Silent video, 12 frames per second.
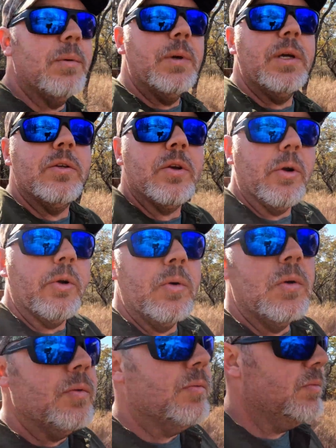big circle,
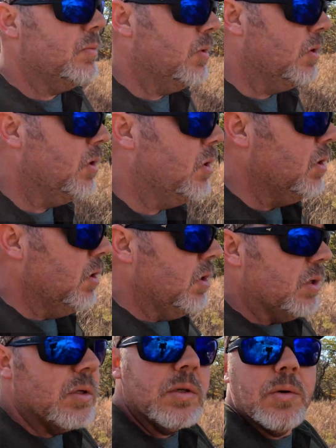
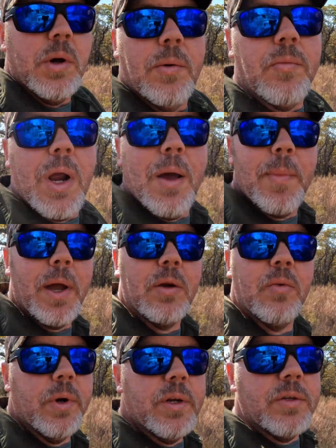so I'm right back
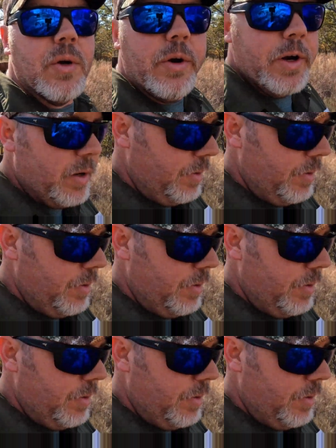to where I started,